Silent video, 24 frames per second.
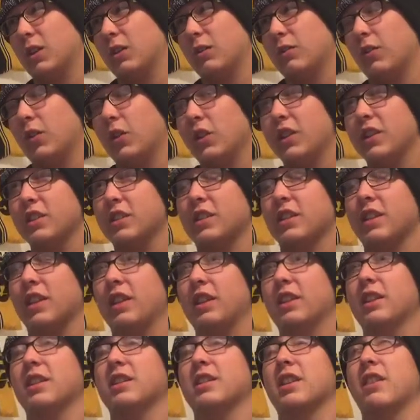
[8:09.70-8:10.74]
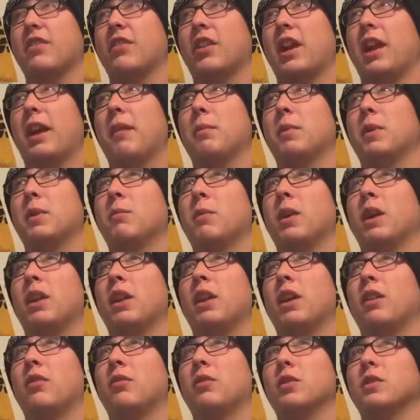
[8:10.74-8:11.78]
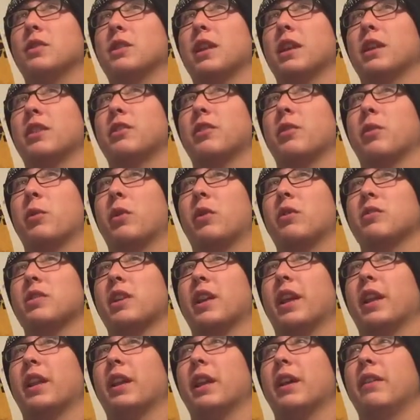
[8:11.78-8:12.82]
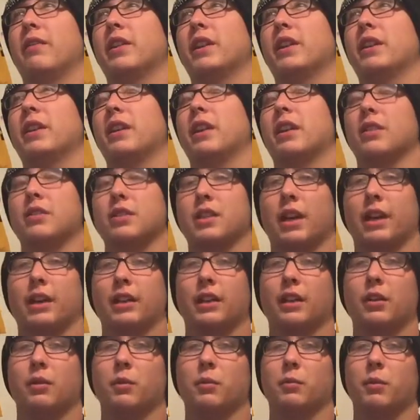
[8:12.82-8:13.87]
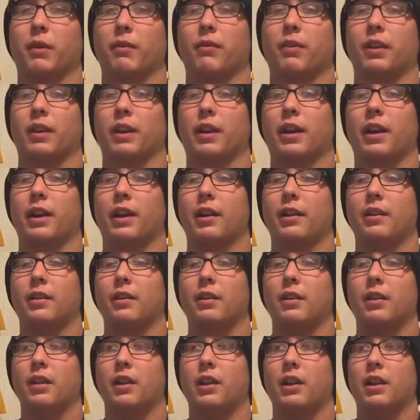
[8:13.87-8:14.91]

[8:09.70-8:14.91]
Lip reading: Funniest thing that's ever happened in my life was actually when I was like 11 and I was hanging out with my friend Kyle